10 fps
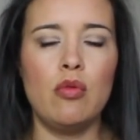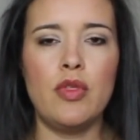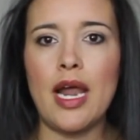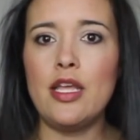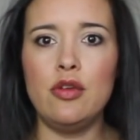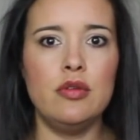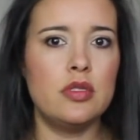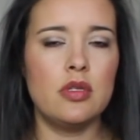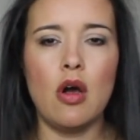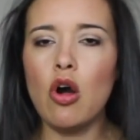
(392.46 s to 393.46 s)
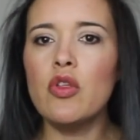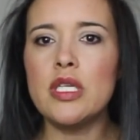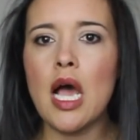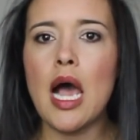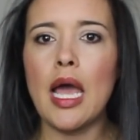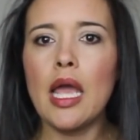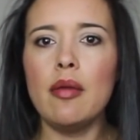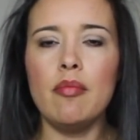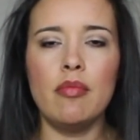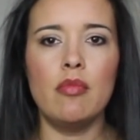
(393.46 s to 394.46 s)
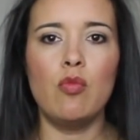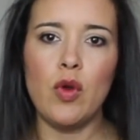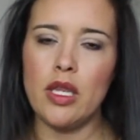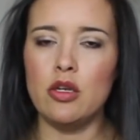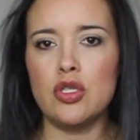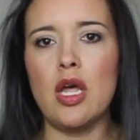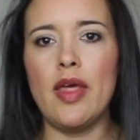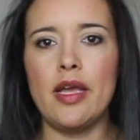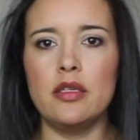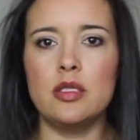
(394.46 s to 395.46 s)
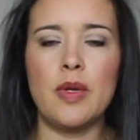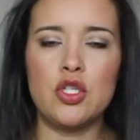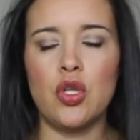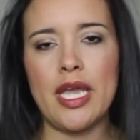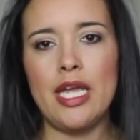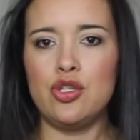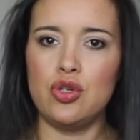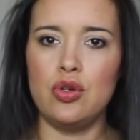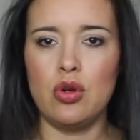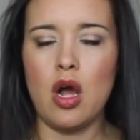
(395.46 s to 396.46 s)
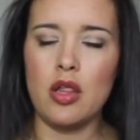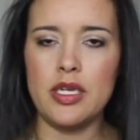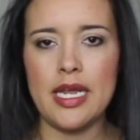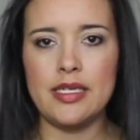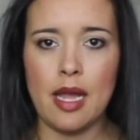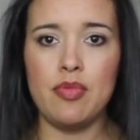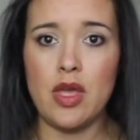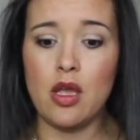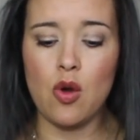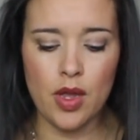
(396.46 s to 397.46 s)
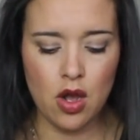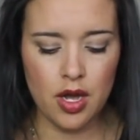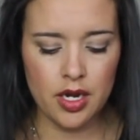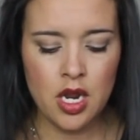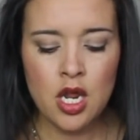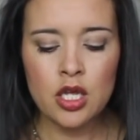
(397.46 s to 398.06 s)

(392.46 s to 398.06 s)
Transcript: that I use all the time when there's not like a special occasion holiday type thing going on.